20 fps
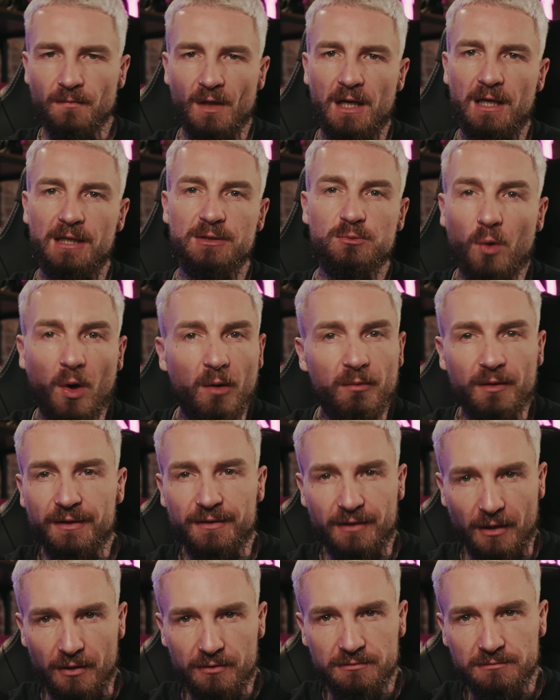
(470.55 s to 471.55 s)
is what I'm going
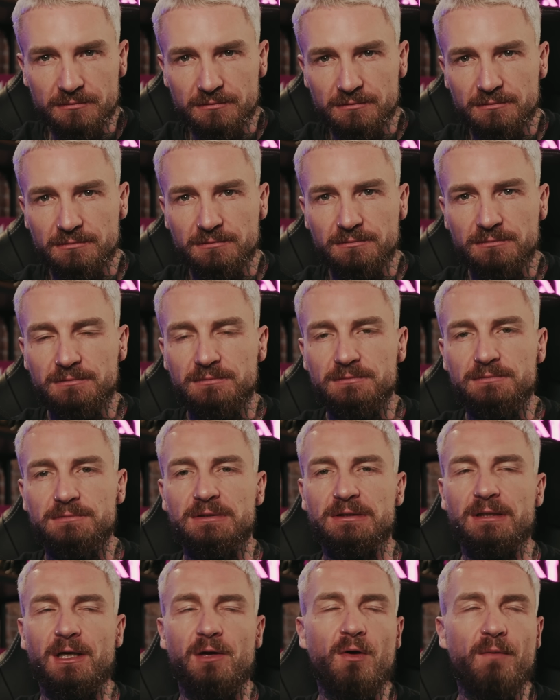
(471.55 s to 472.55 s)
to do.
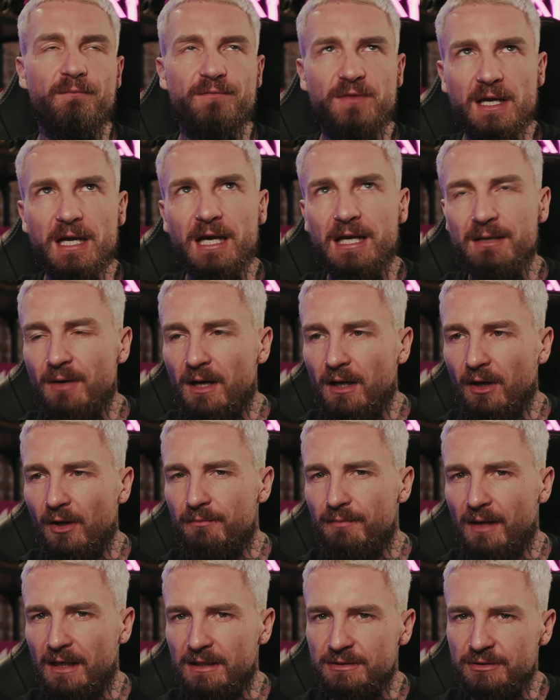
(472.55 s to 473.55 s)
So I'm thinking about
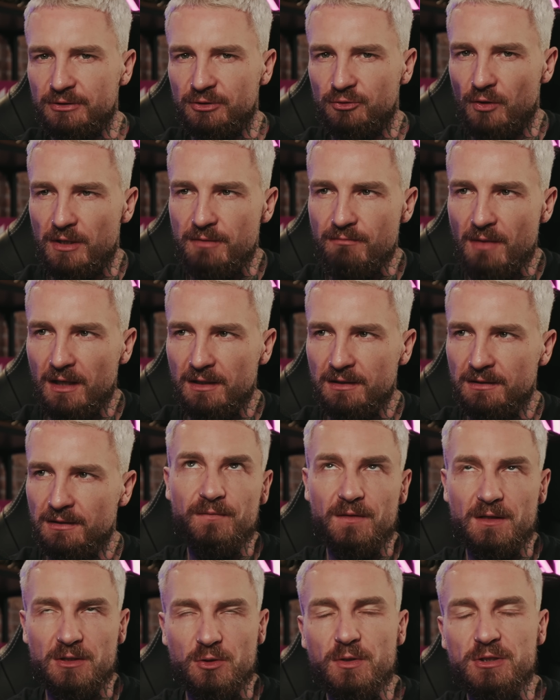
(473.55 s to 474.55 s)
going back to streaming.
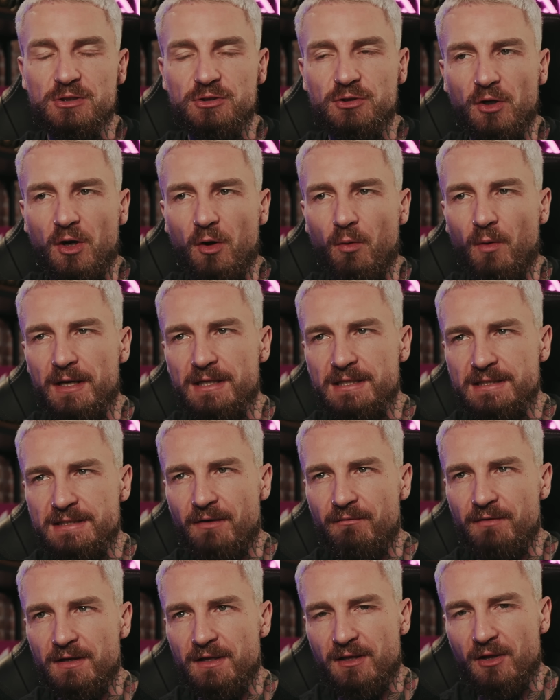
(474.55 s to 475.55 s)
Twitch took away the
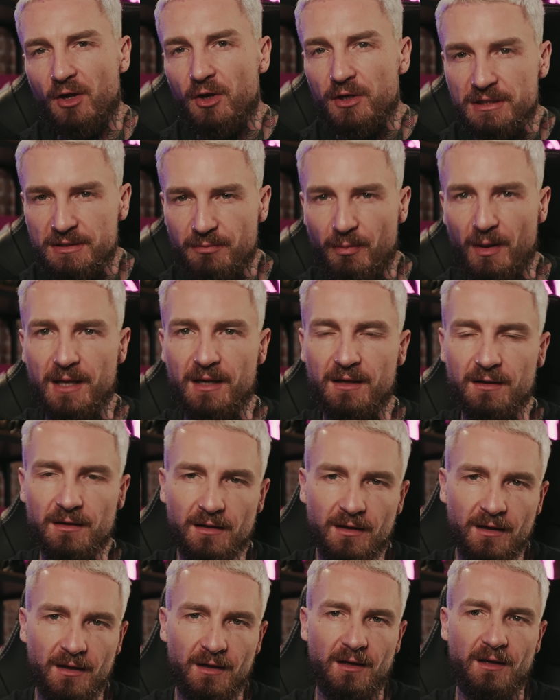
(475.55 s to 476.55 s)
70-30 split
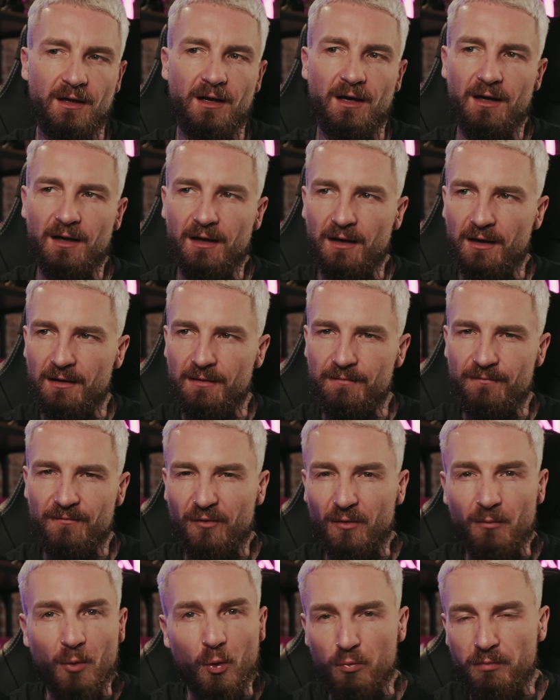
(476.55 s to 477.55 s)

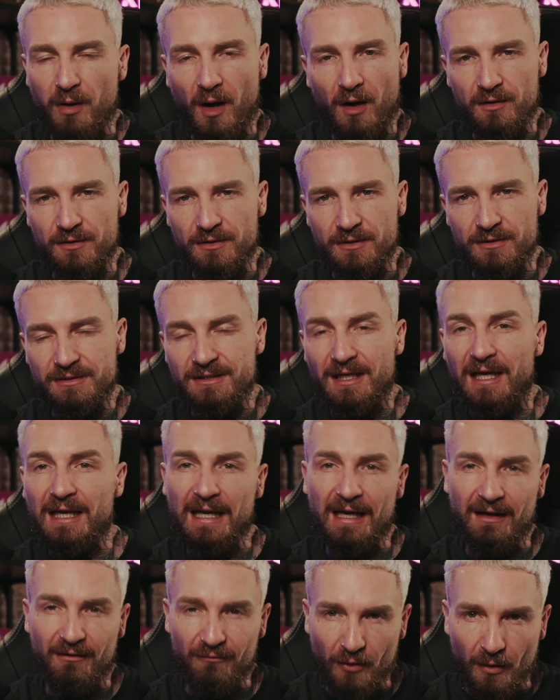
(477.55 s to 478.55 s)
from all partners, and
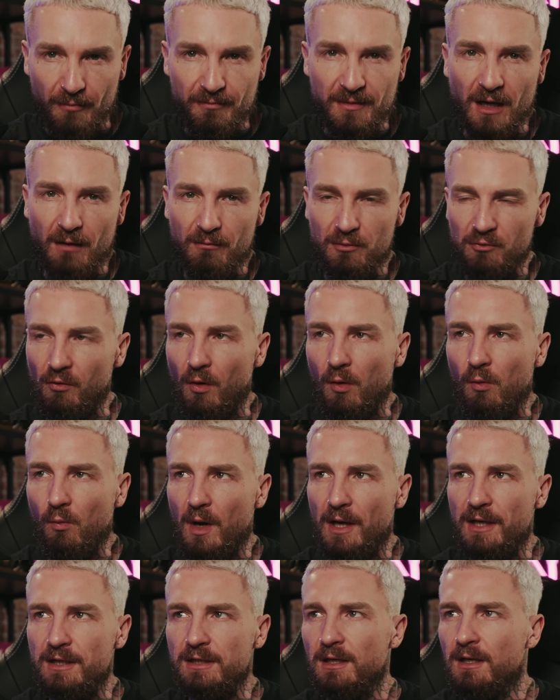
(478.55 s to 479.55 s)
that rubbed me up the wrong
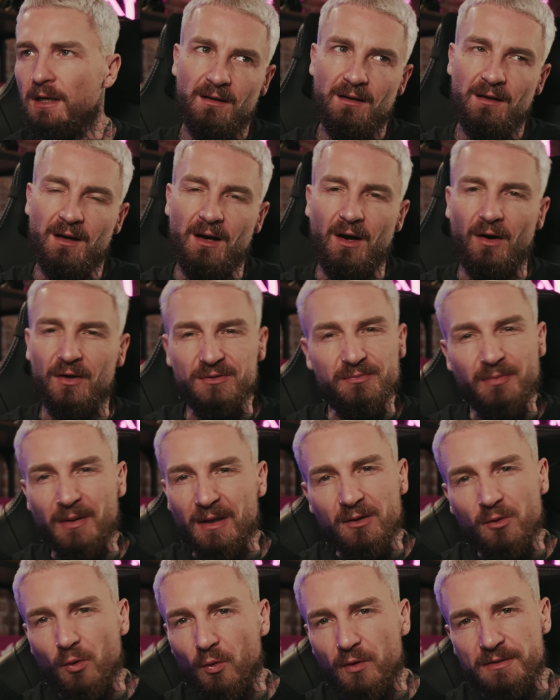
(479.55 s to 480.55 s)
way. I was a bit
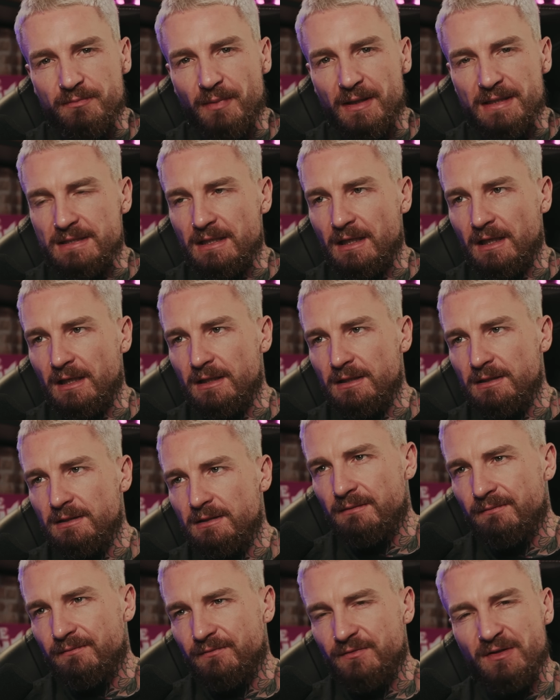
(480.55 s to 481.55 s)
annoyed, basically.
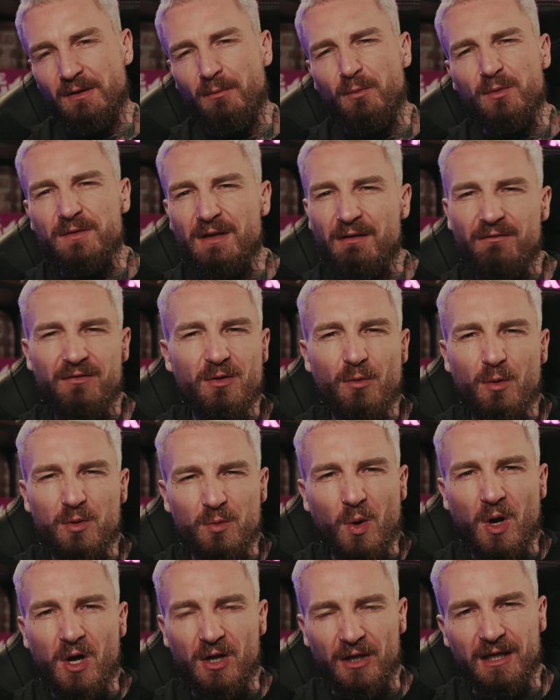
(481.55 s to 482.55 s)
If you were
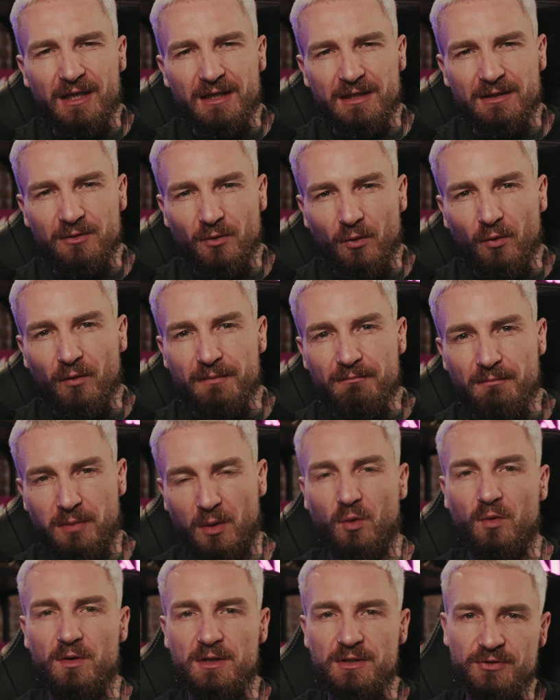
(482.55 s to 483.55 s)
working and your
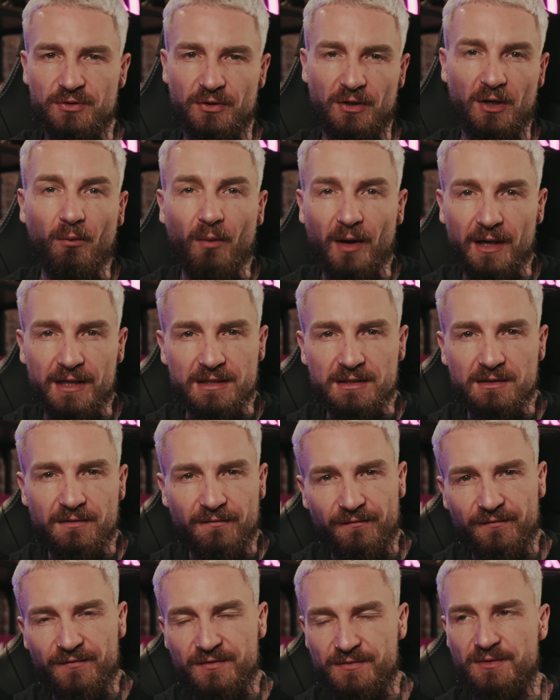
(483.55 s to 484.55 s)
employer took away
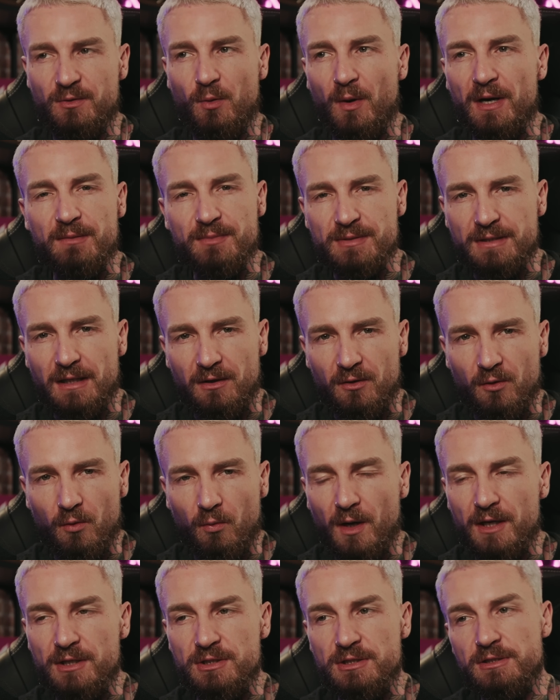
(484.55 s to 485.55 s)
20% of your
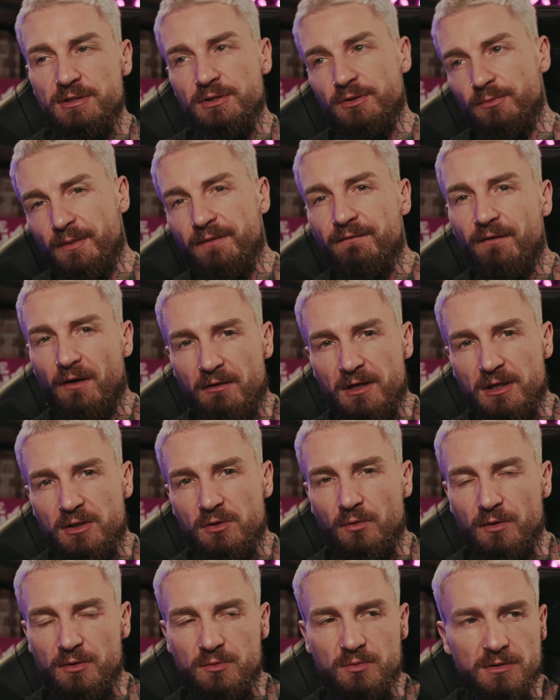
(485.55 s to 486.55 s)
wages, you'd be very
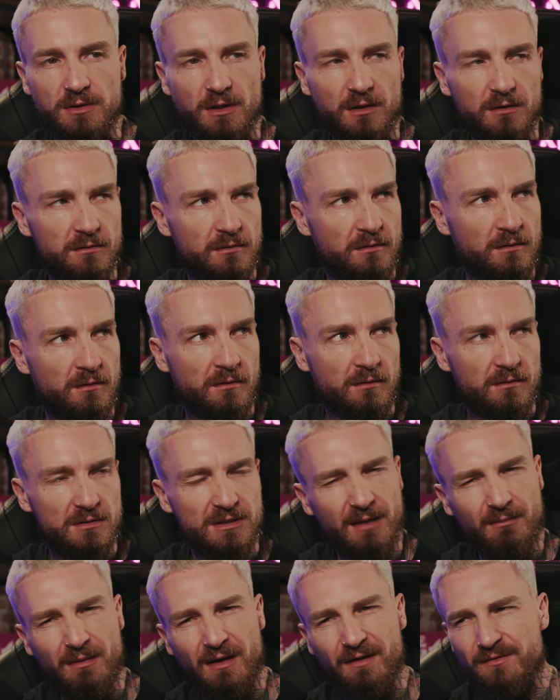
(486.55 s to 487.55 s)
annoyed, wouldn't you? Is
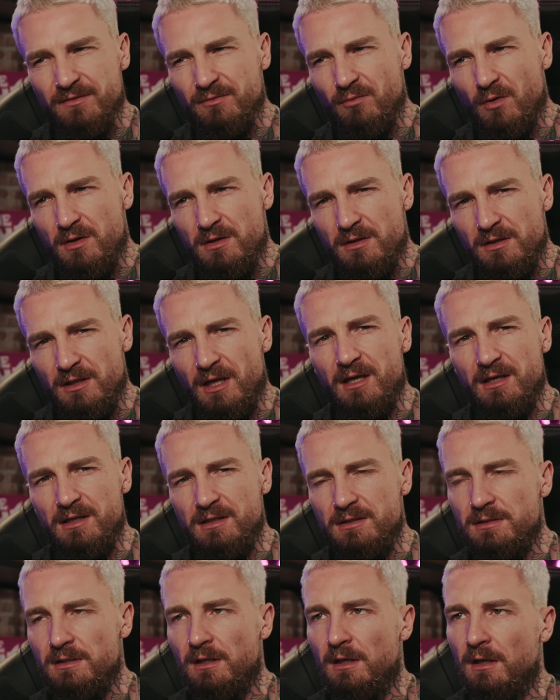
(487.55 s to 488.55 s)
that maths right? Yeah, it
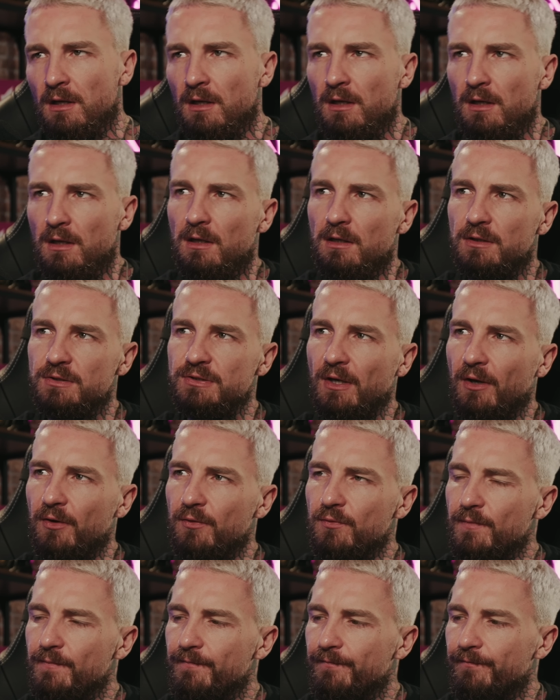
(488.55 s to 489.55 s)
is. So